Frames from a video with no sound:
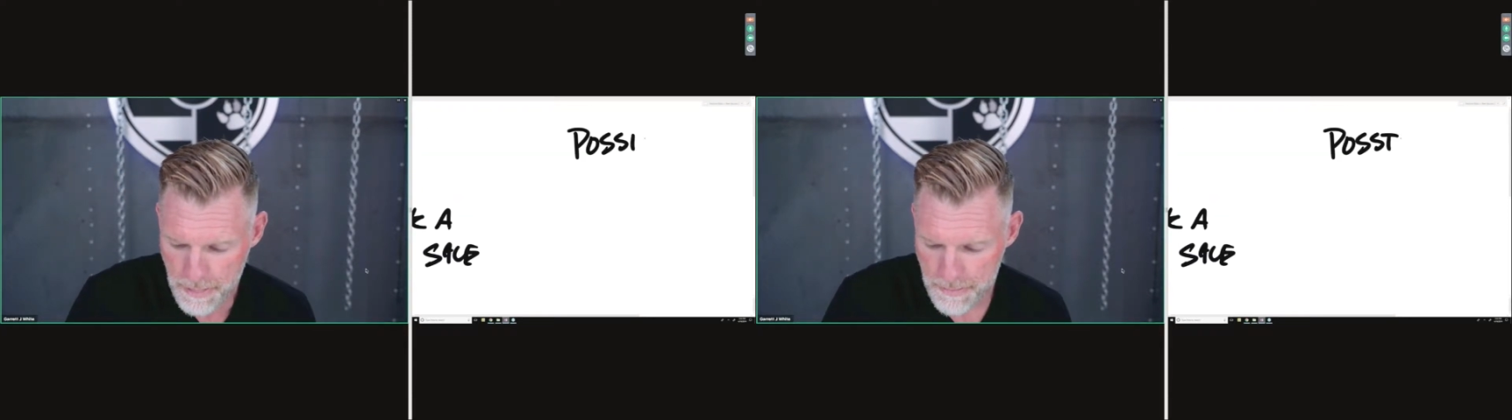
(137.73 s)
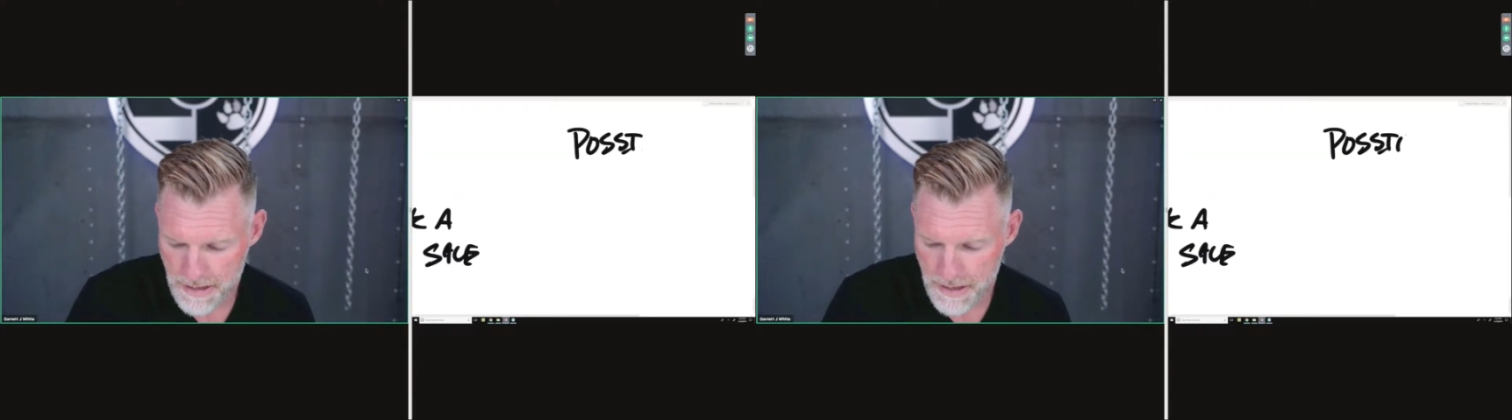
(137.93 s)

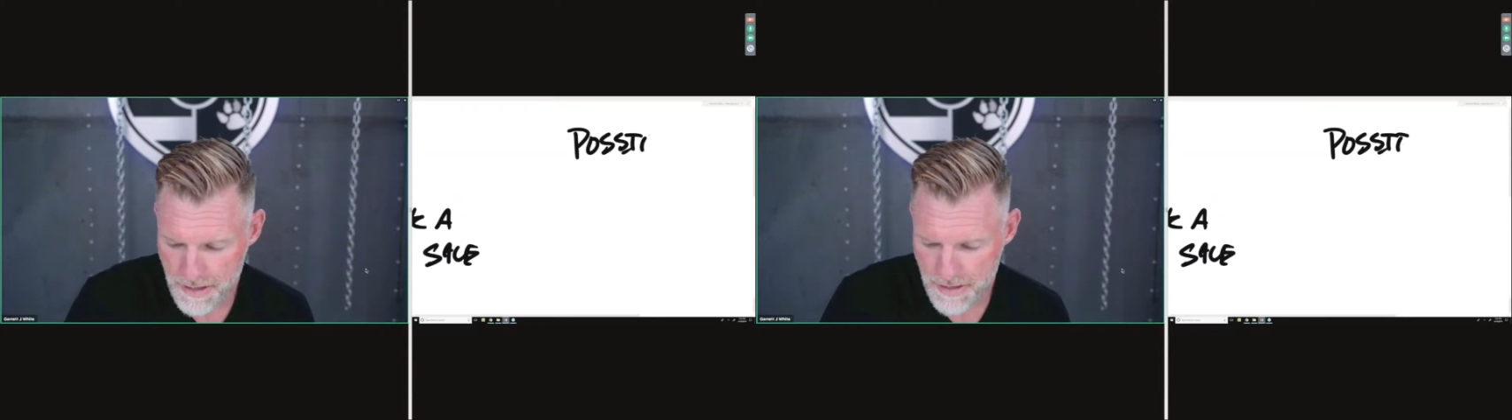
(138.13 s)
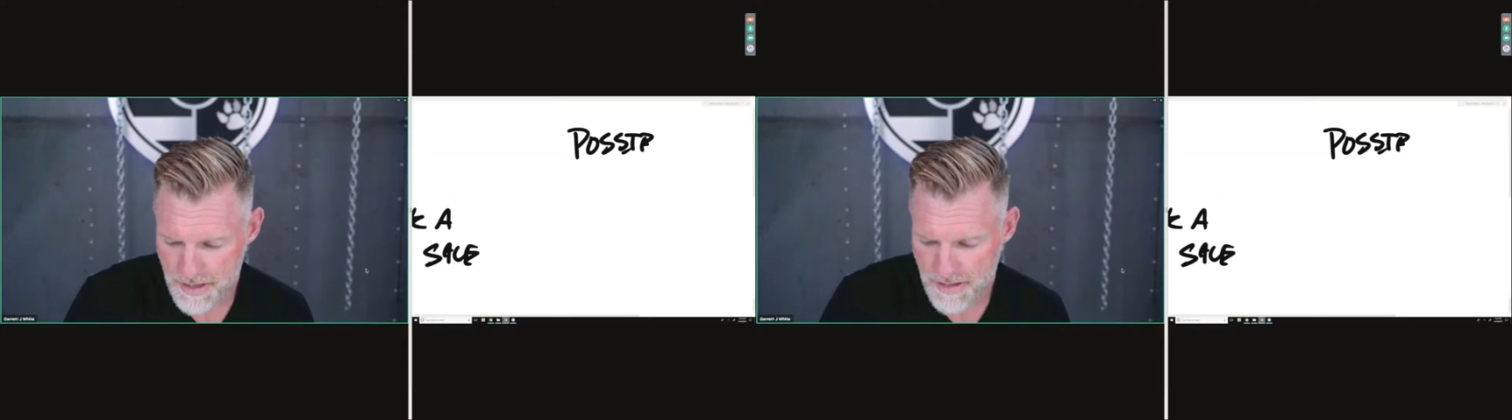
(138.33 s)

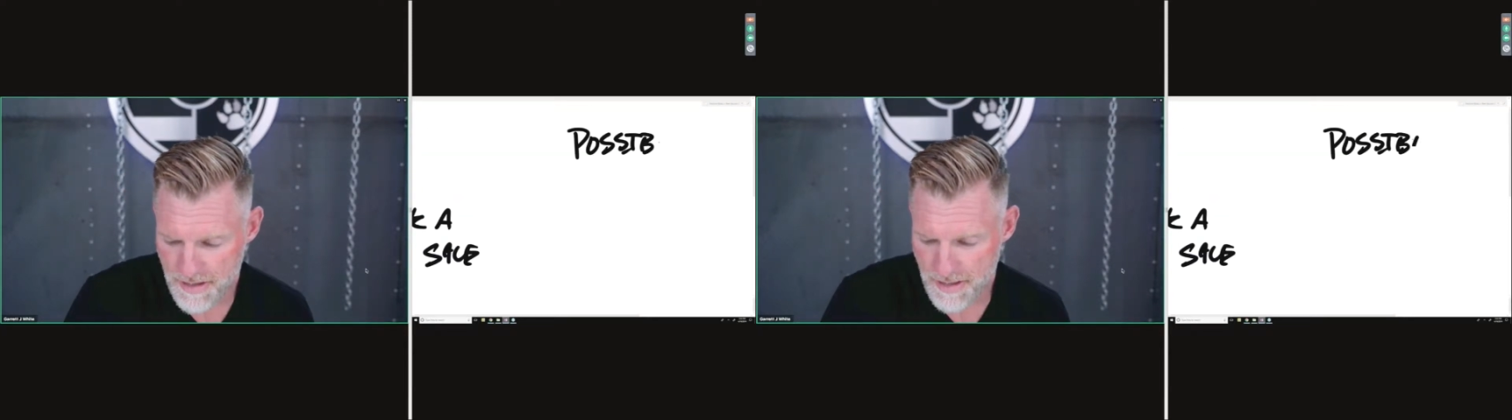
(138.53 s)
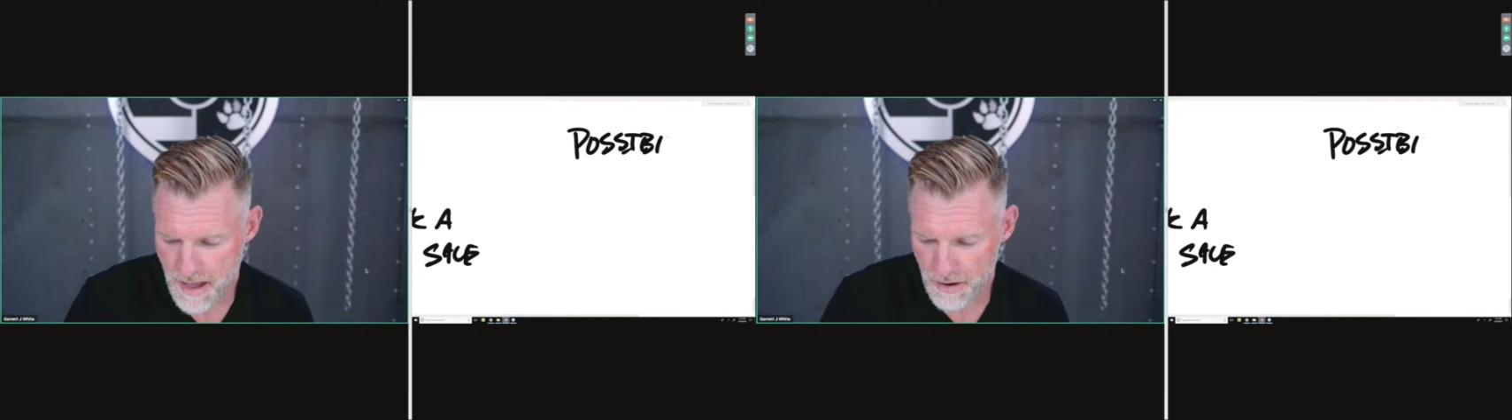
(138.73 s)
because this
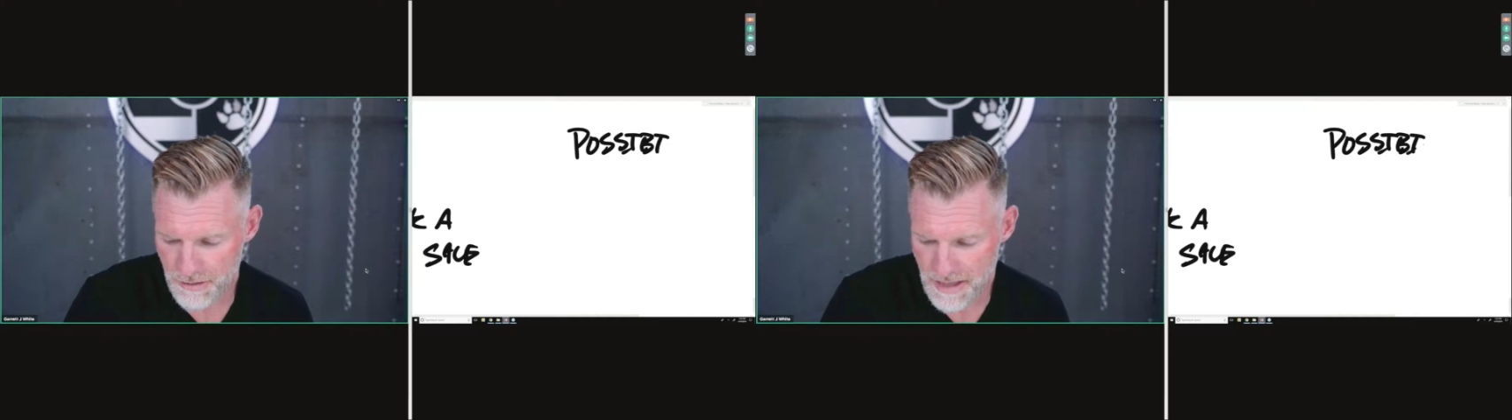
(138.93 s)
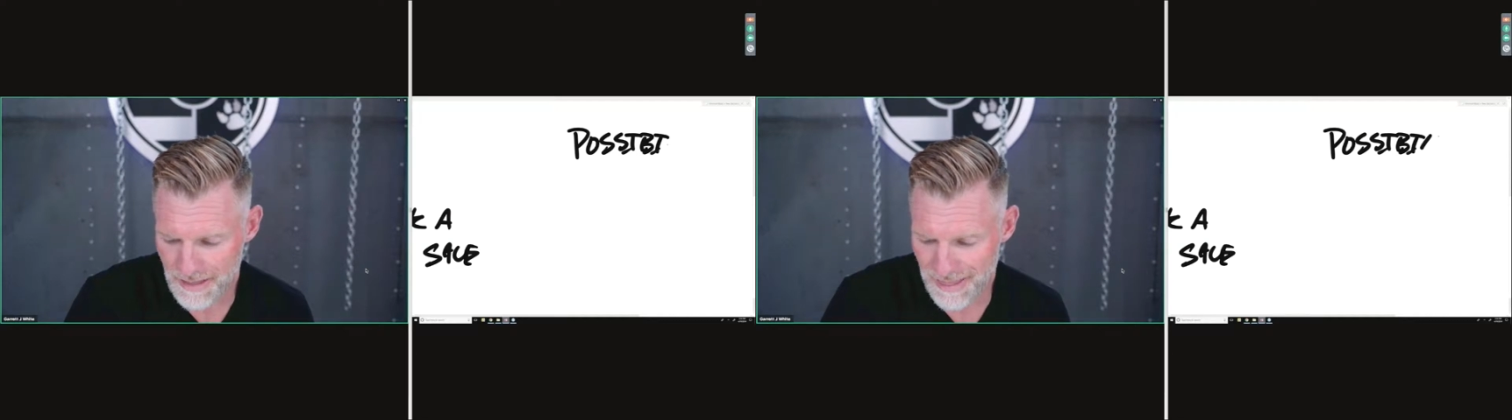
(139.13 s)
is not
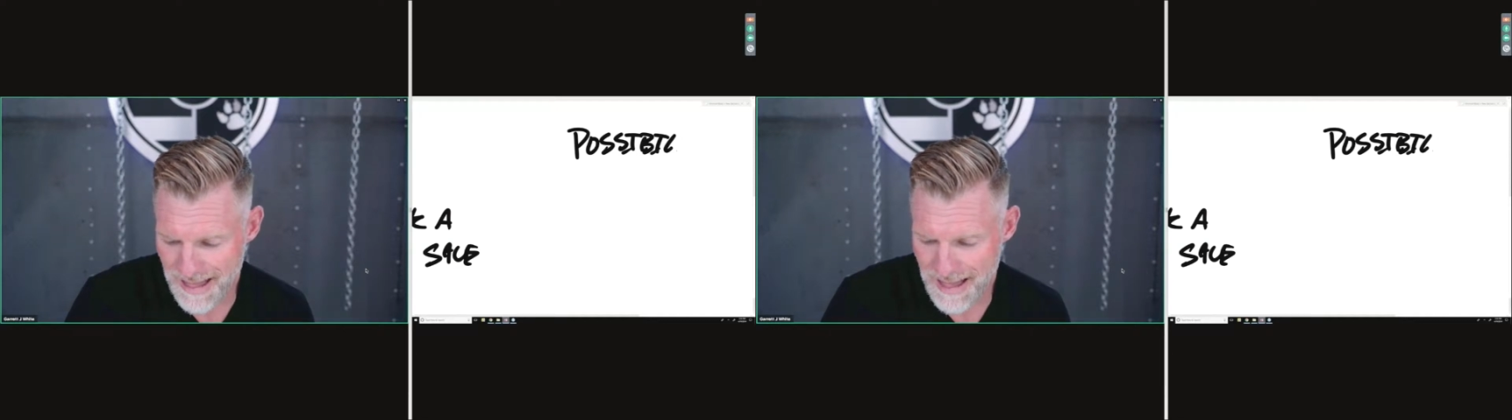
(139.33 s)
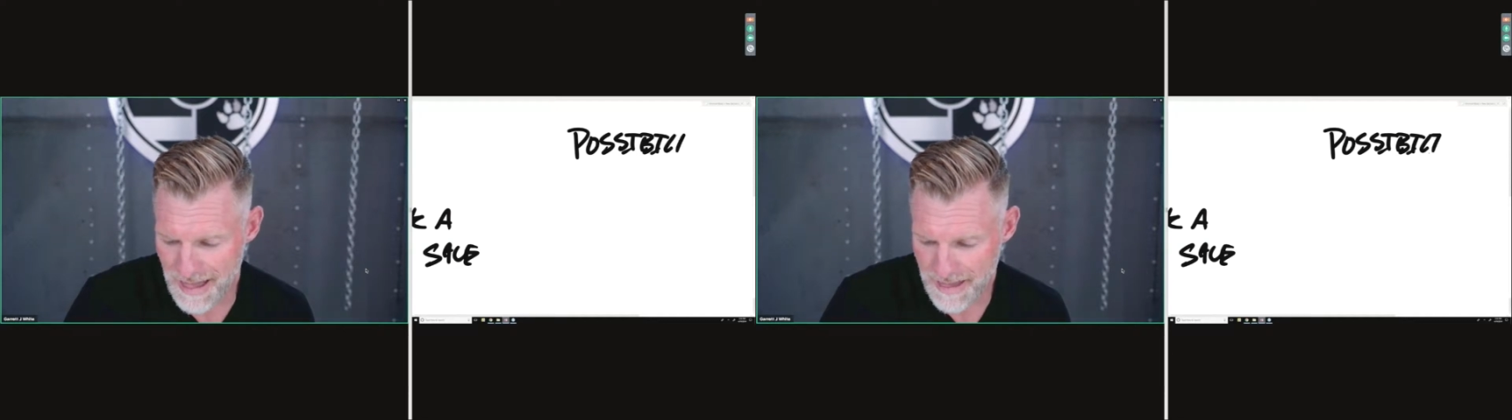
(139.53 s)
only a
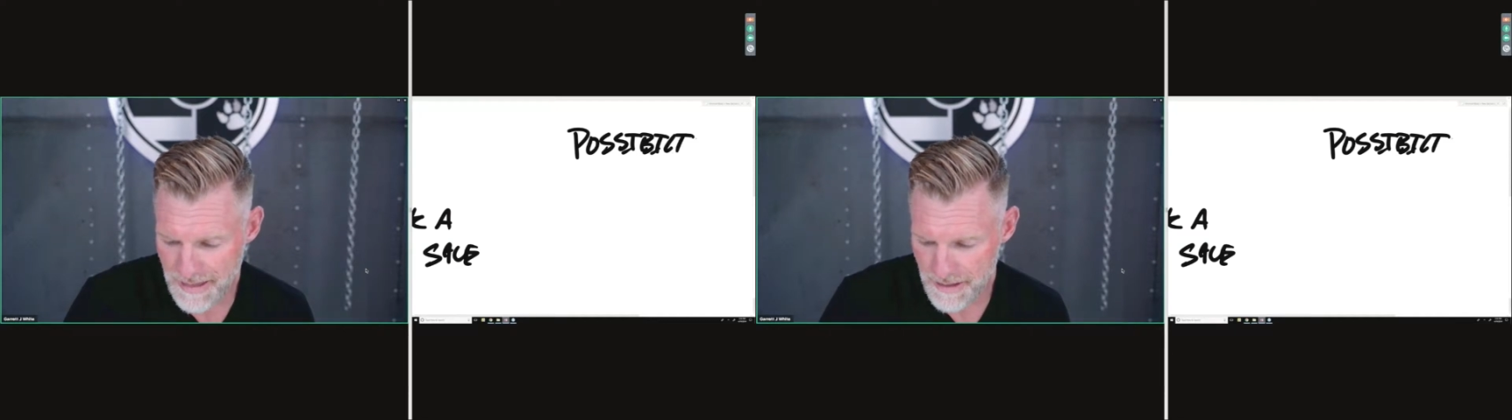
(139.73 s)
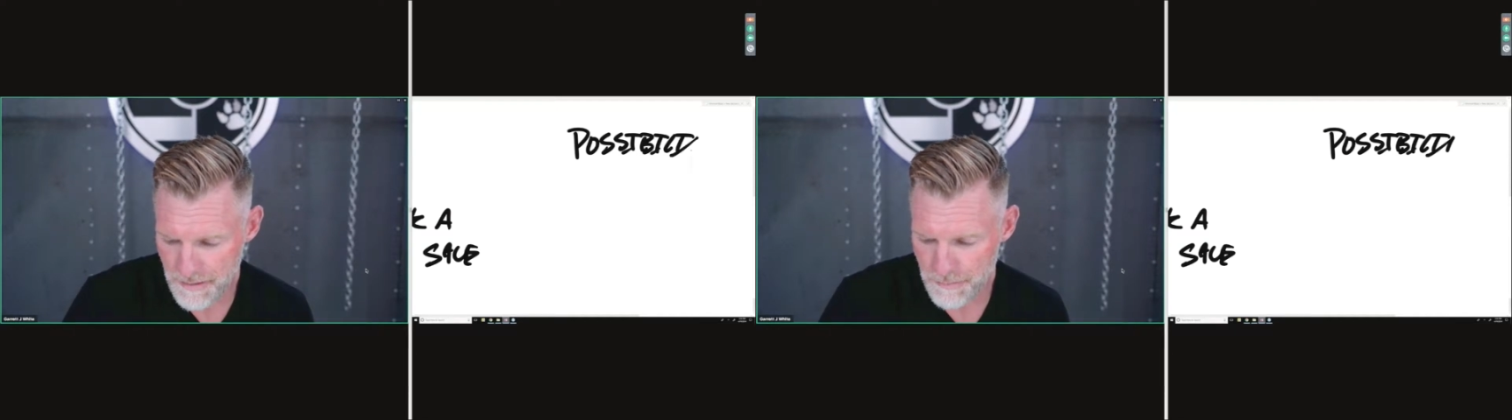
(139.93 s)
lie,